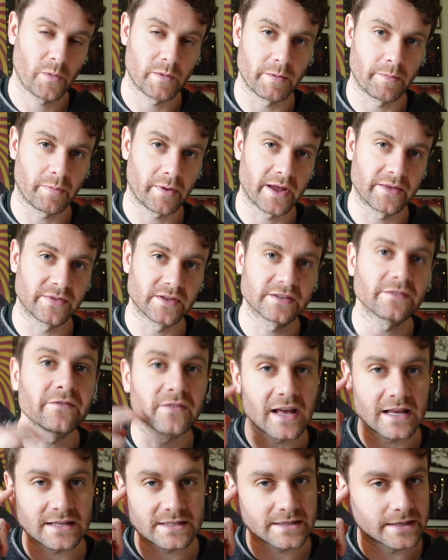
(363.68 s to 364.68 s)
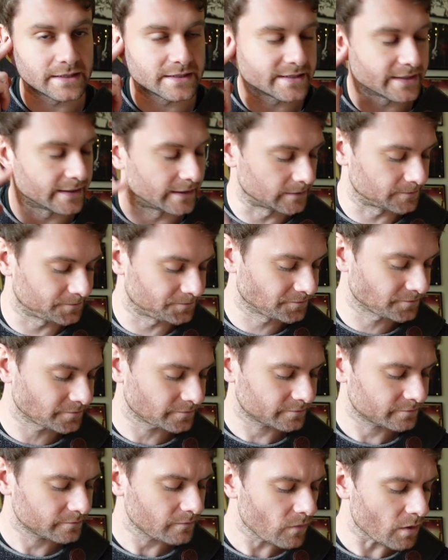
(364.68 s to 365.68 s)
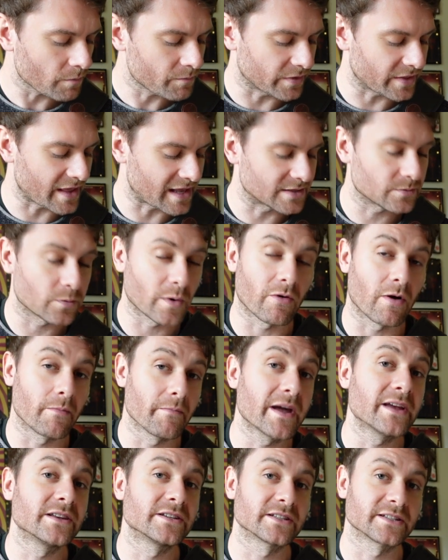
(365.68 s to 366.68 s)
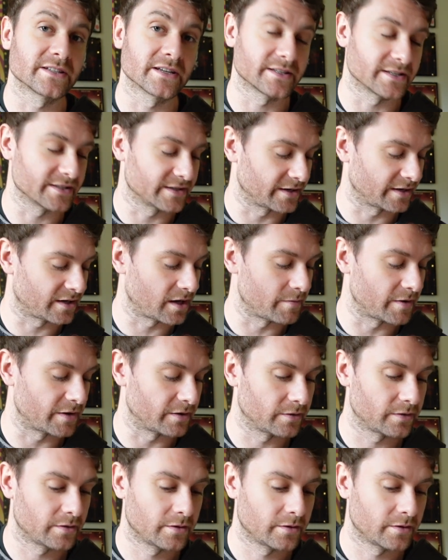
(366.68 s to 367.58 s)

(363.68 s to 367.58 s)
be playing this flat 6 here. But that's where our major 6 is going to come in.